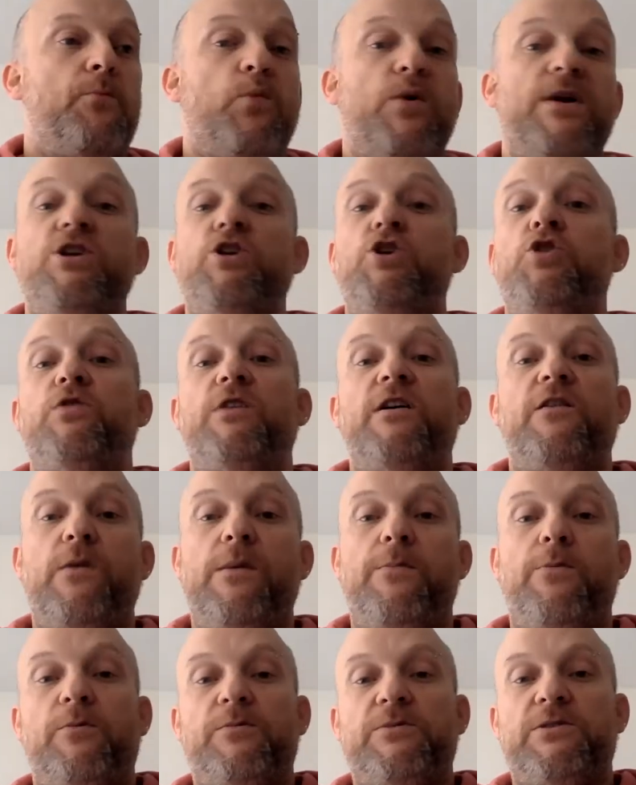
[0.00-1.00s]
We knew that if
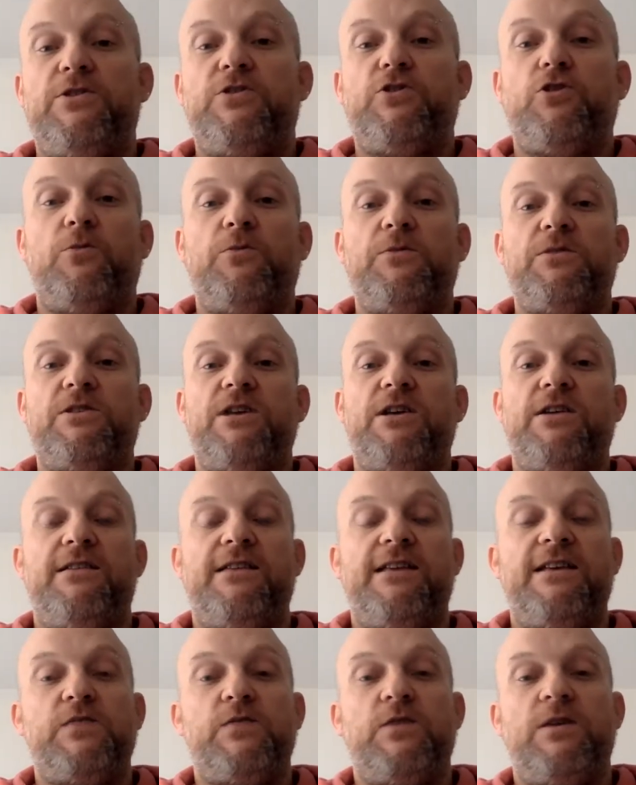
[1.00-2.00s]
we popped to the shops,
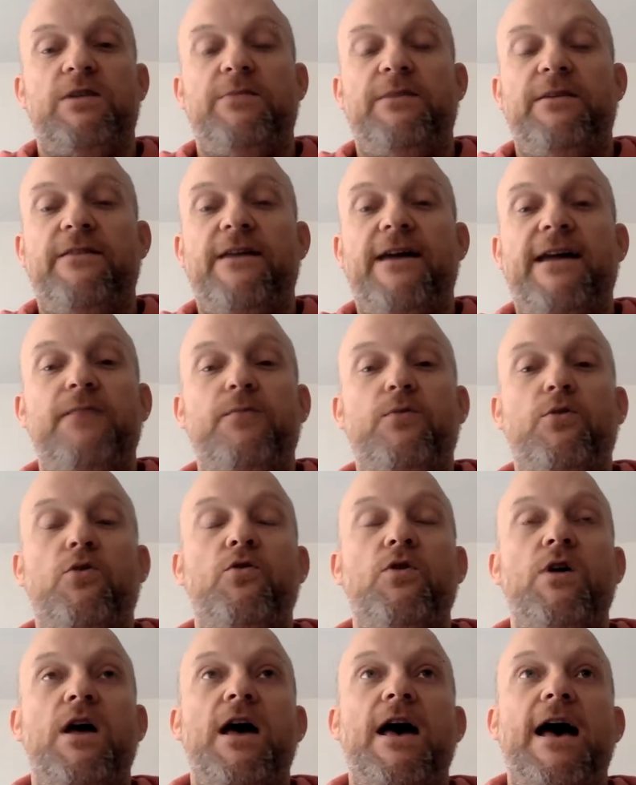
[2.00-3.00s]
certain things were going to be
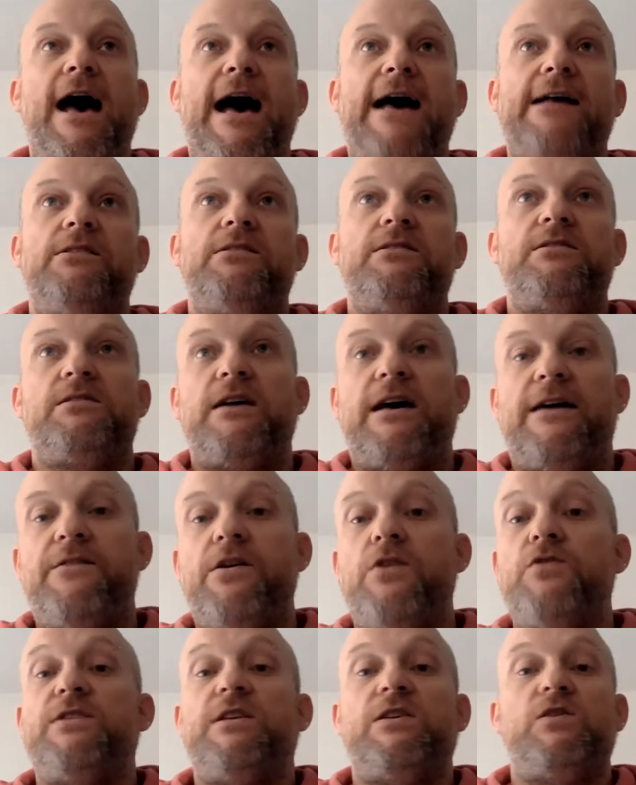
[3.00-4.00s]
available, and
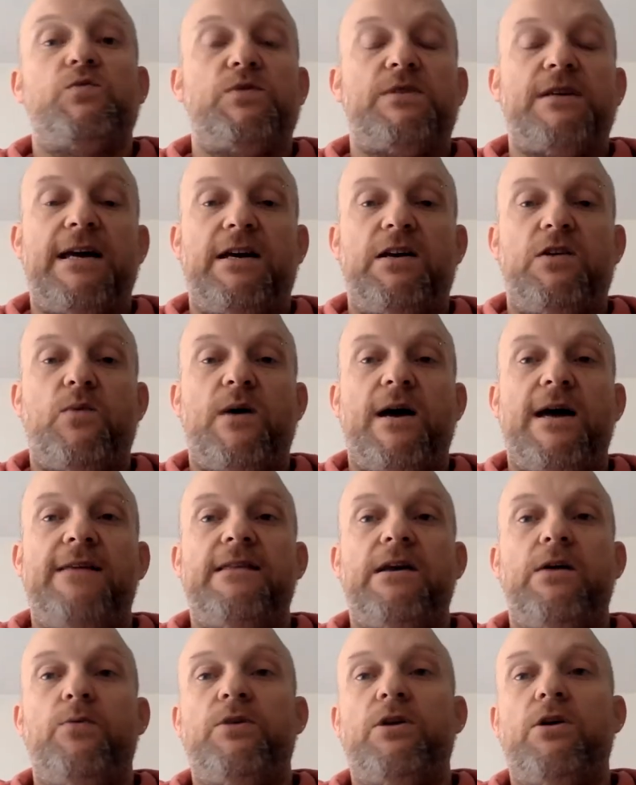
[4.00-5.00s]
those things were taken away
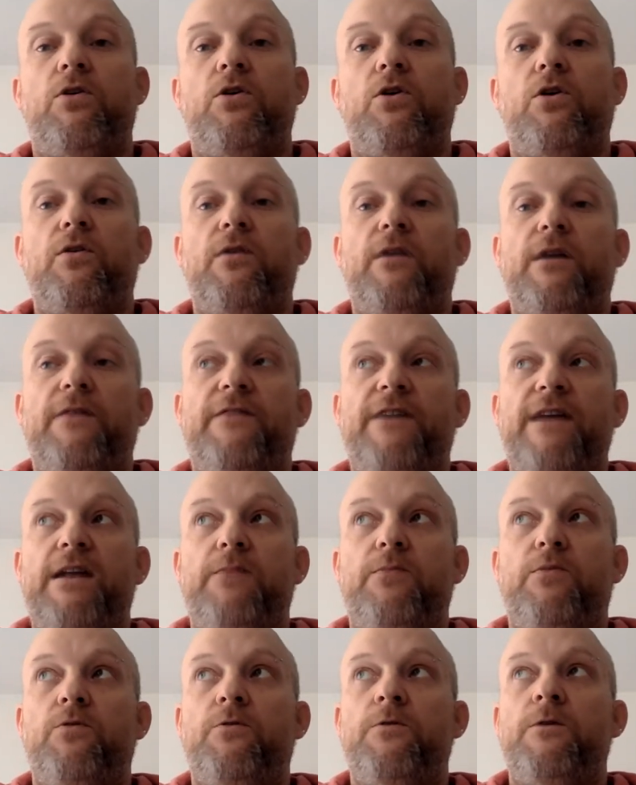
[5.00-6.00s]
and they were no longer
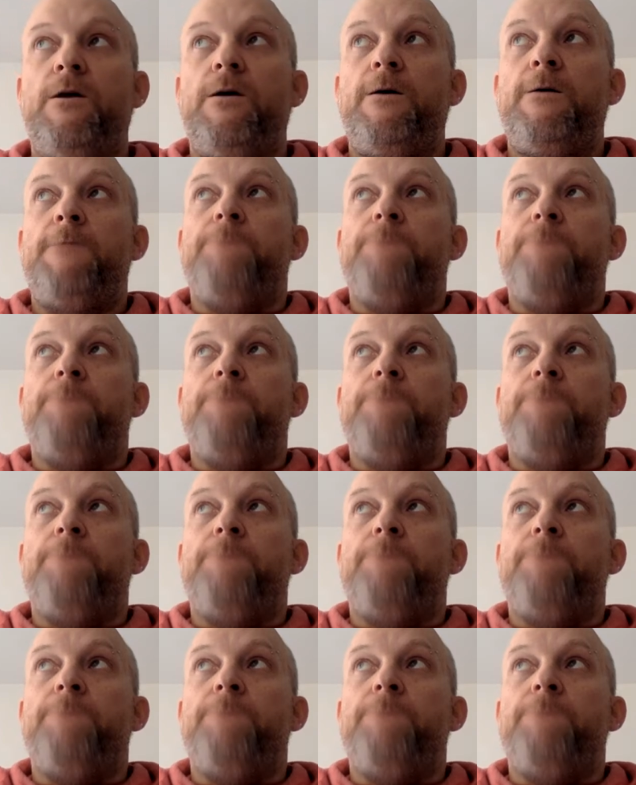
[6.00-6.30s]
available.